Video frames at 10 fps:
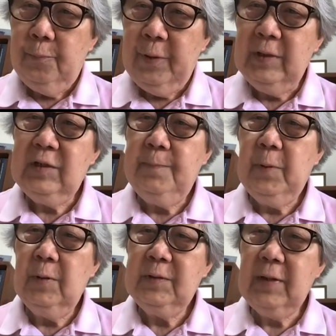
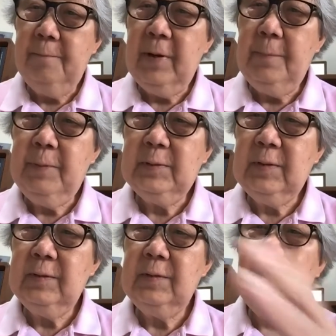principles and
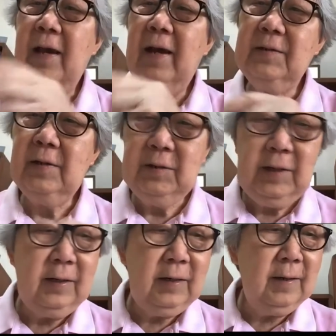purposes in the ASEAN
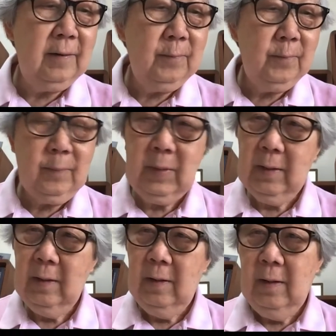Charter.
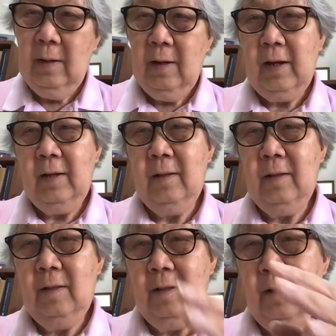
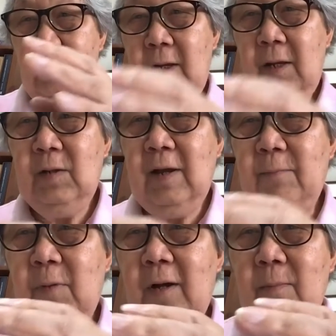And these
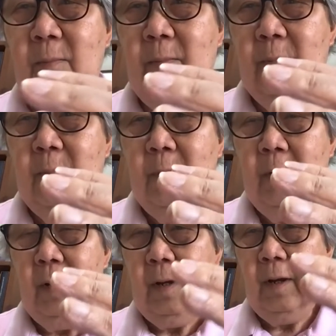have not
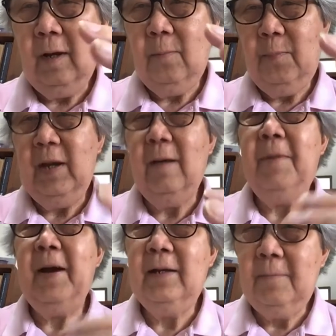been
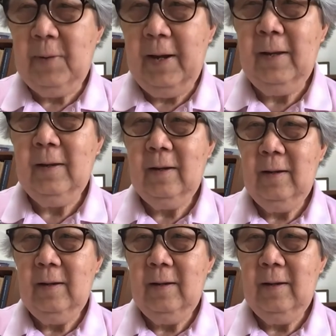abided by